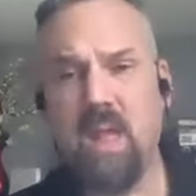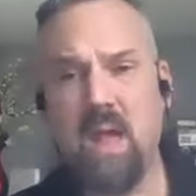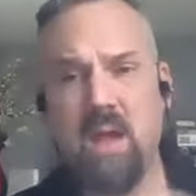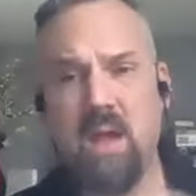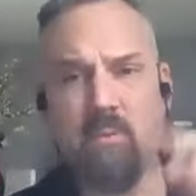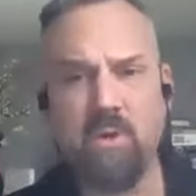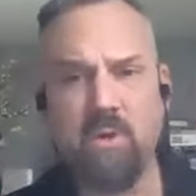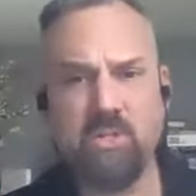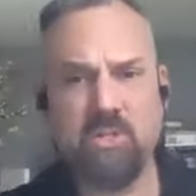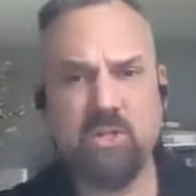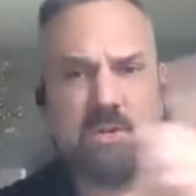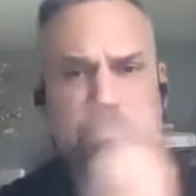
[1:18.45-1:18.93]
I
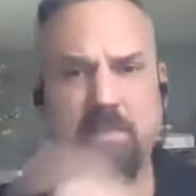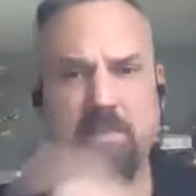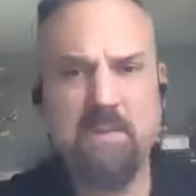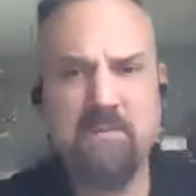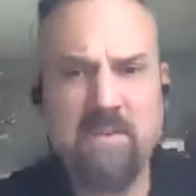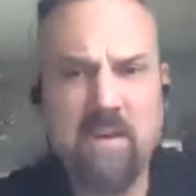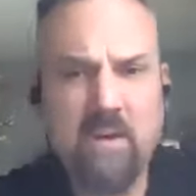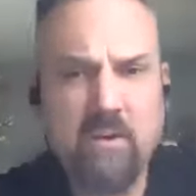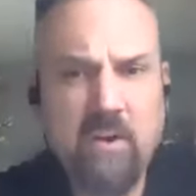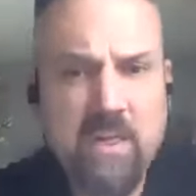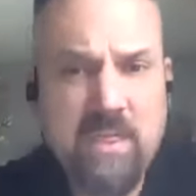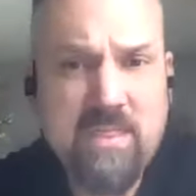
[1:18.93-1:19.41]
want you to be
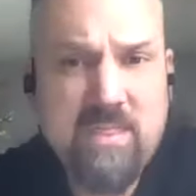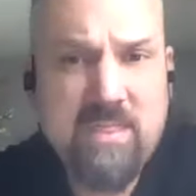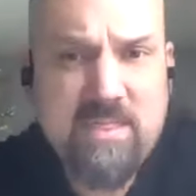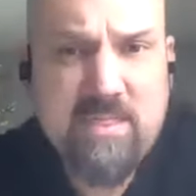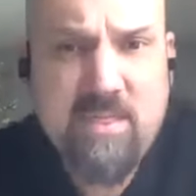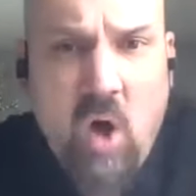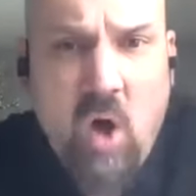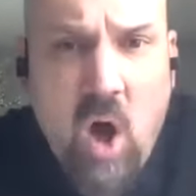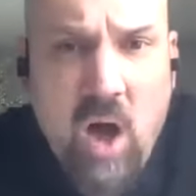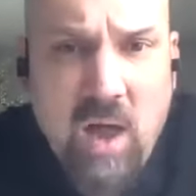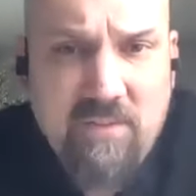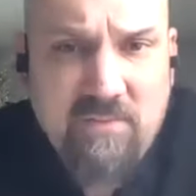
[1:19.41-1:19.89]
very
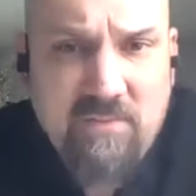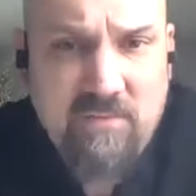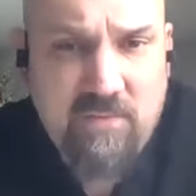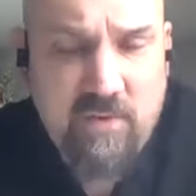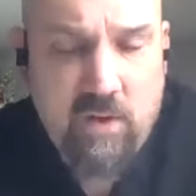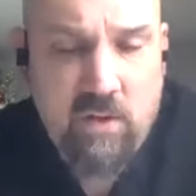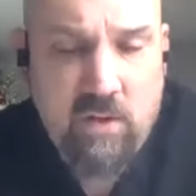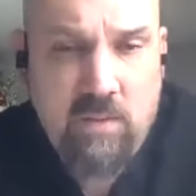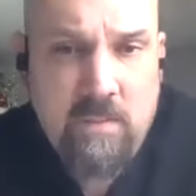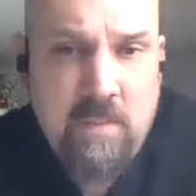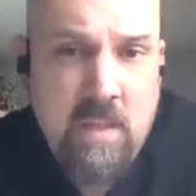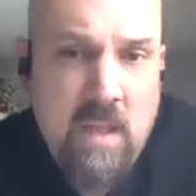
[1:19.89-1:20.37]

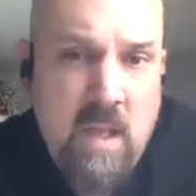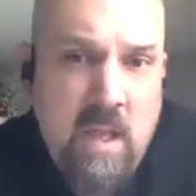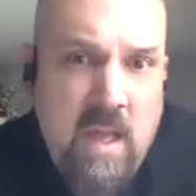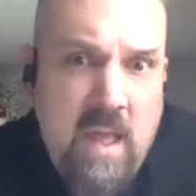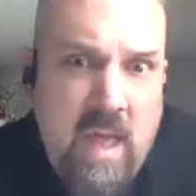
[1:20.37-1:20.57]
thoughtful.